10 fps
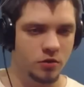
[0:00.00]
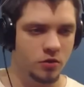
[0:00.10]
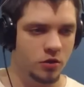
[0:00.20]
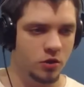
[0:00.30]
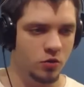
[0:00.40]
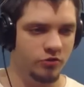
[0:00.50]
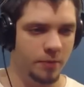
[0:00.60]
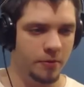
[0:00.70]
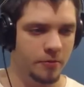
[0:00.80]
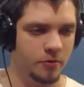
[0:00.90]
Oh
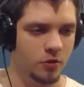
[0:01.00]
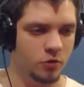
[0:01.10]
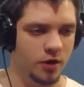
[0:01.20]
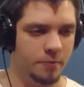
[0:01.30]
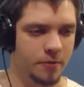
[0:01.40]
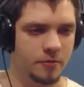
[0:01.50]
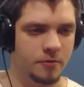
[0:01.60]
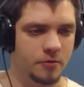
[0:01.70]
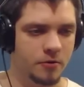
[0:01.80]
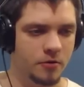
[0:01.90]
crap, oh crap,
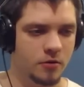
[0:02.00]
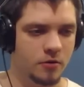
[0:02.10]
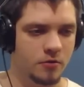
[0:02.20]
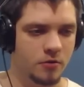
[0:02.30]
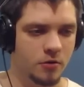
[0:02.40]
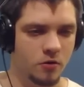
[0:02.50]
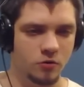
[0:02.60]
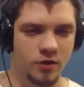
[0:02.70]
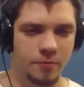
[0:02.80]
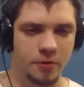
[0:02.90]
oh
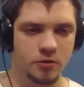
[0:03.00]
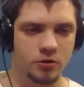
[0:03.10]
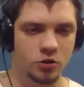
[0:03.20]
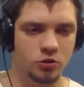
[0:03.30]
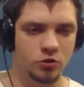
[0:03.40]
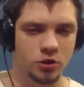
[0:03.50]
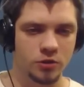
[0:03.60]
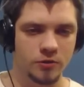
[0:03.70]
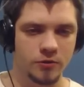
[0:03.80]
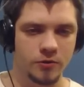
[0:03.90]
crap, it's not good,
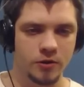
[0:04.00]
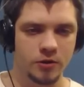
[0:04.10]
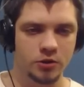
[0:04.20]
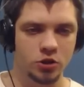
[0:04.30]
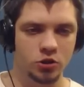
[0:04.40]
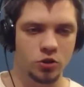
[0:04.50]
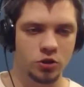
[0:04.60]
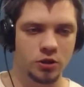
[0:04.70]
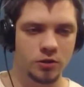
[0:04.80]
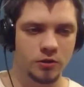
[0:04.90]
it's not good.
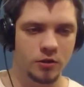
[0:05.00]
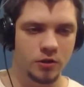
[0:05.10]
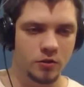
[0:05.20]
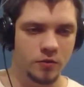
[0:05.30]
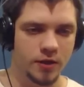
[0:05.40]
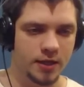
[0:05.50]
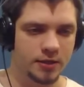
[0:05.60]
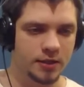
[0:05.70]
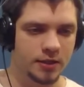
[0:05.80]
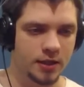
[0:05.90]
Wait,
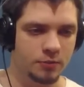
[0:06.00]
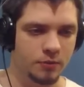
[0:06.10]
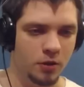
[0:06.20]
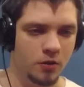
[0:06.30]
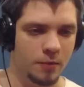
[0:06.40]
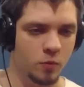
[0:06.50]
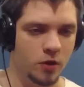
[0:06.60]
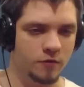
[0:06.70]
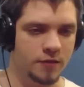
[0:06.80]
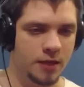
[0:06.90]
let me blow up one
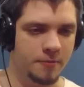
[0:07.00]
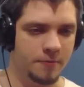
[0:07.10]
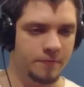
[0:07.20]
of them.